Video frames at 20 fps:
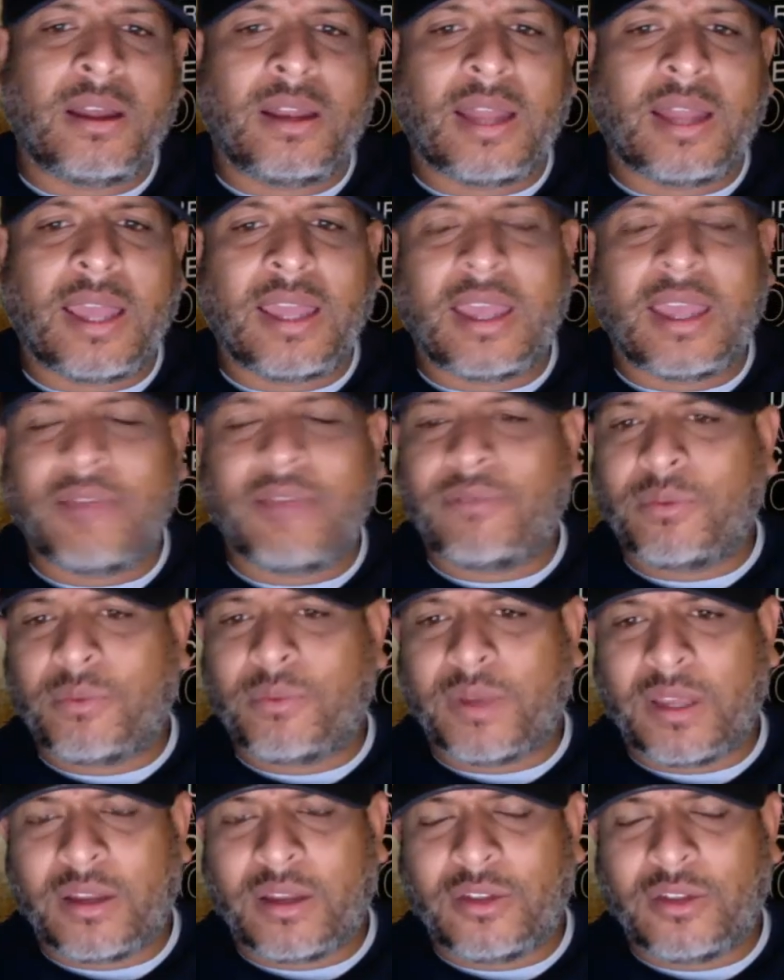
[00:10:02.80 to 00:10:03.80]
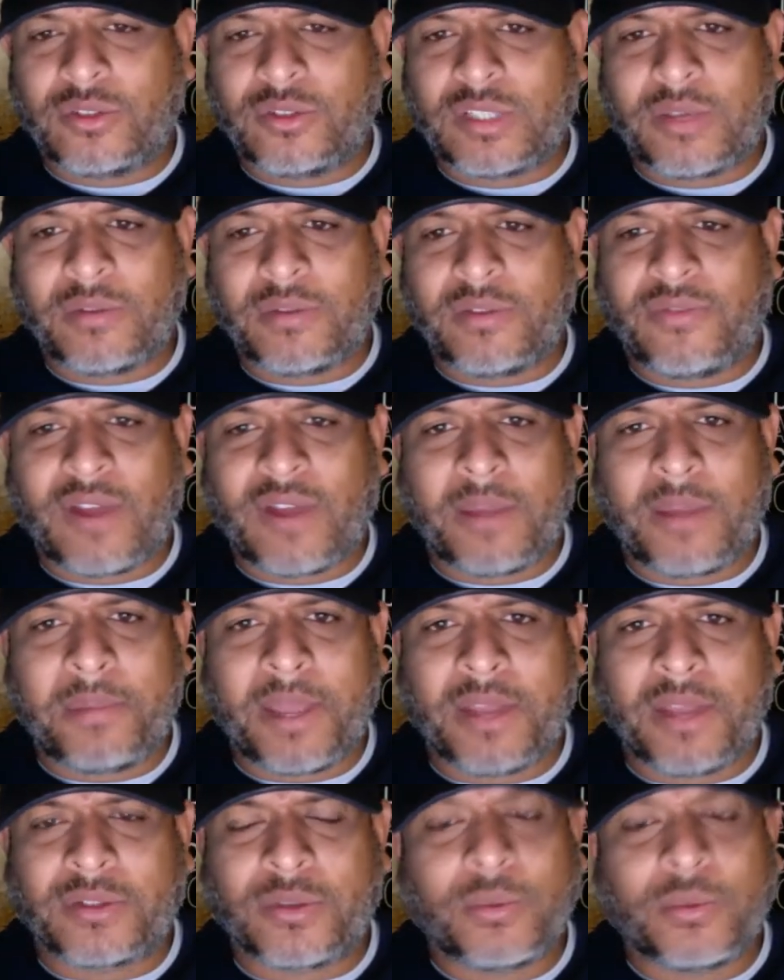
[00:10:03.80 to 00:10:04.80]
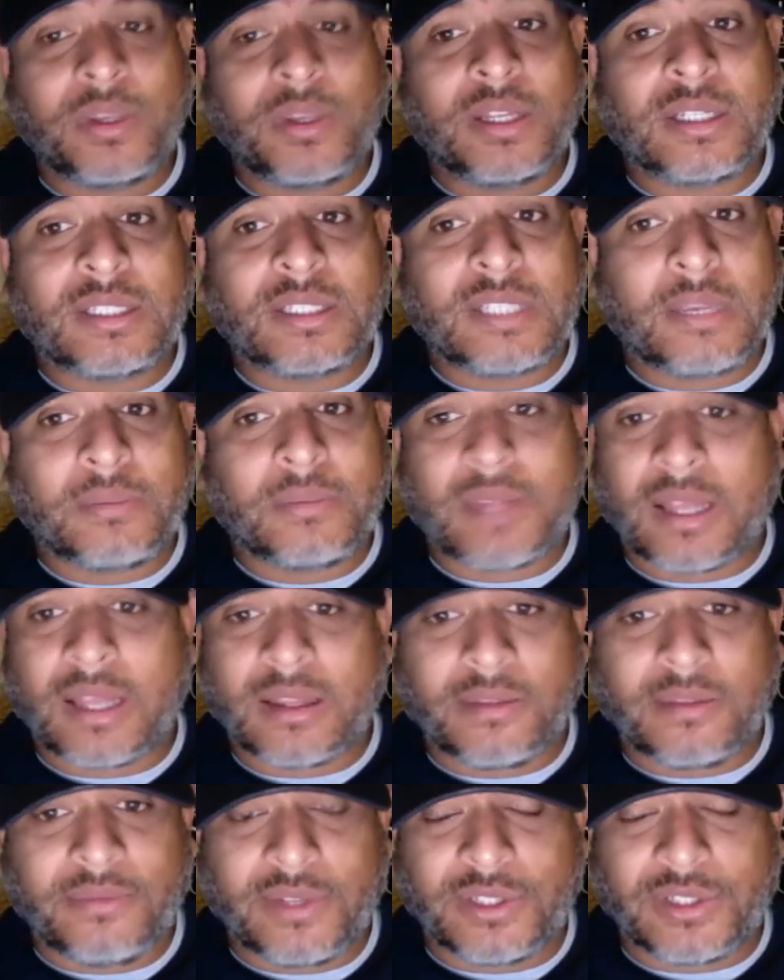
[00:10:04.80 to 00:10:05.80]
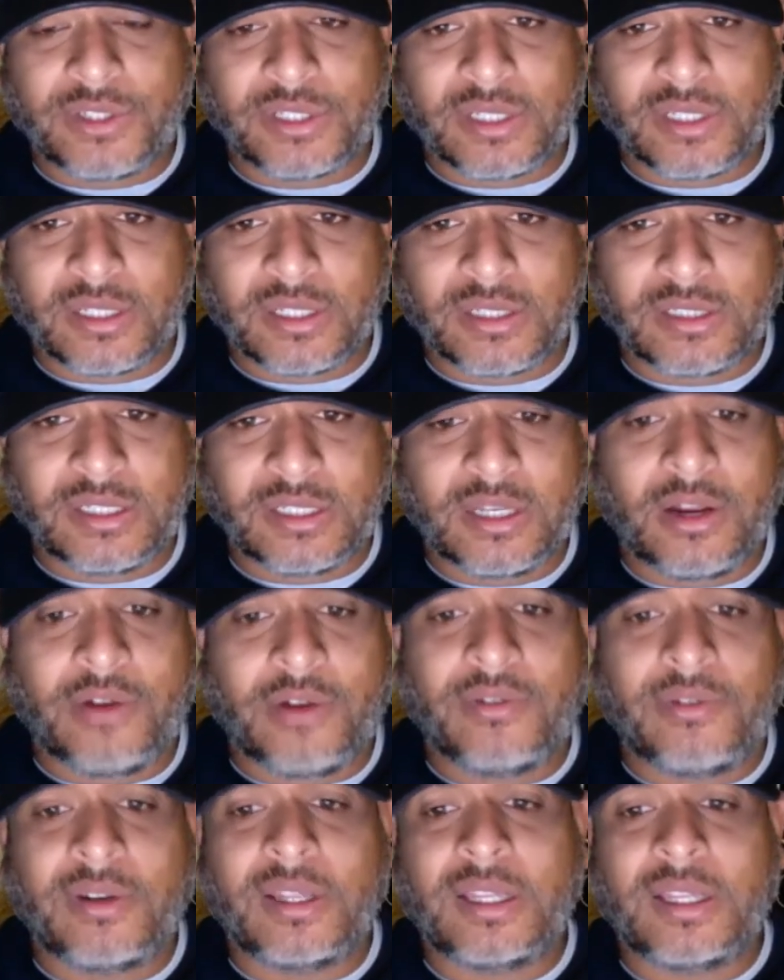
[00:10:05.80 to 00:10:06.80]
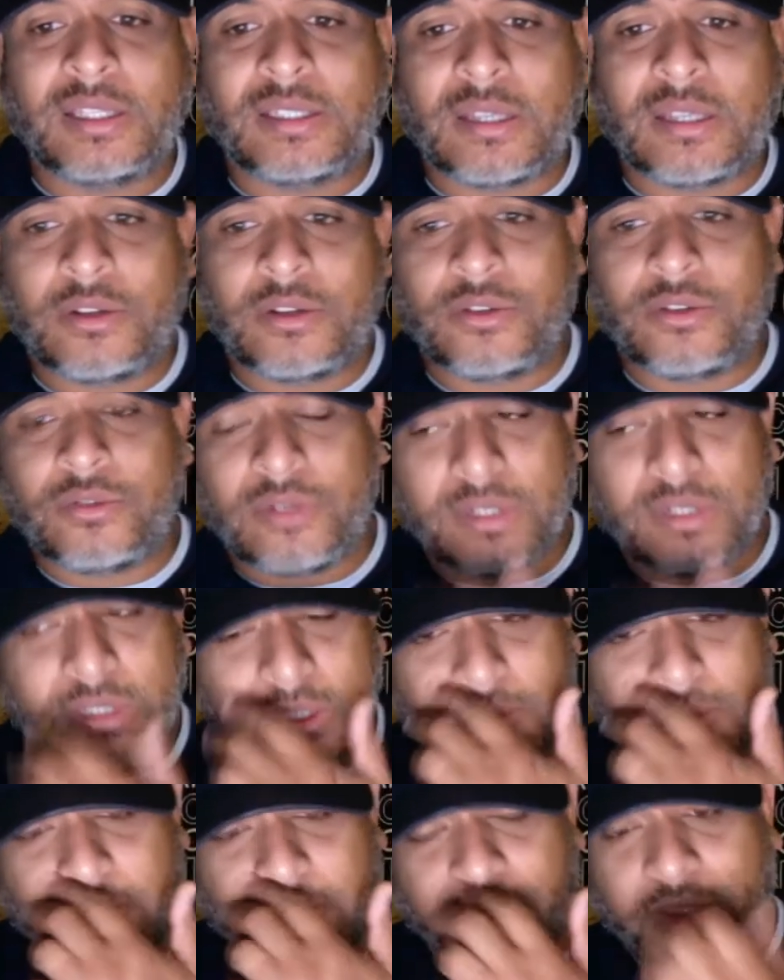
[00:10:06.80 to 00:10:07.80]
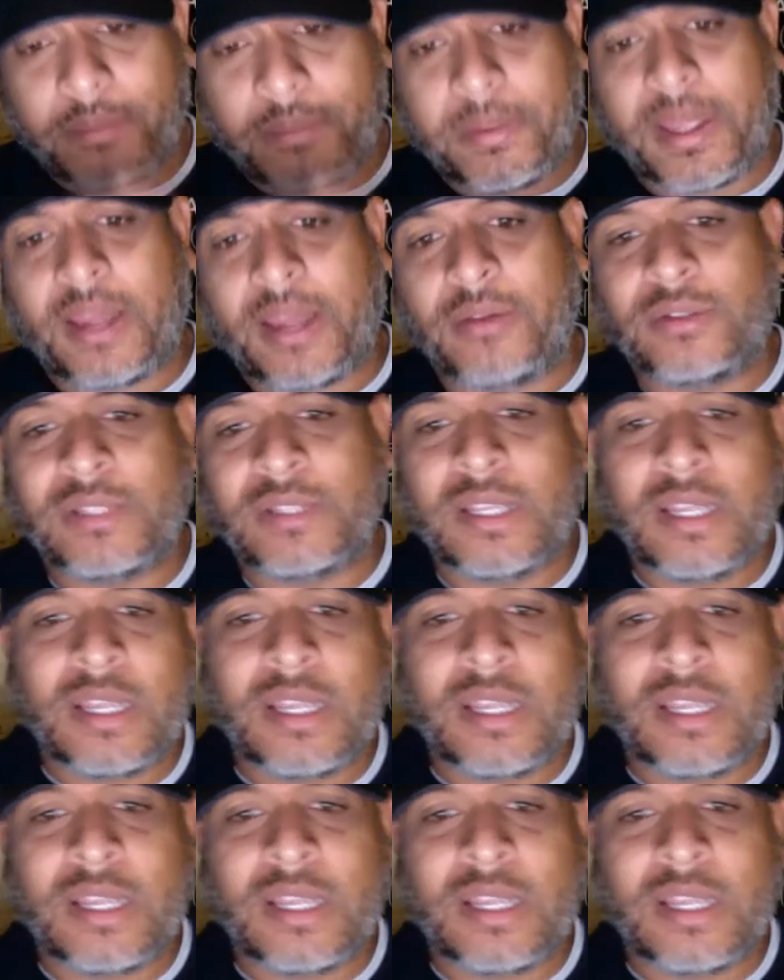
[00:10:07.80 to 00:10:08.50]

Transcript: light heavyweight, 175 pounds. So we're gonna skip that division because he currently is 175 pounds.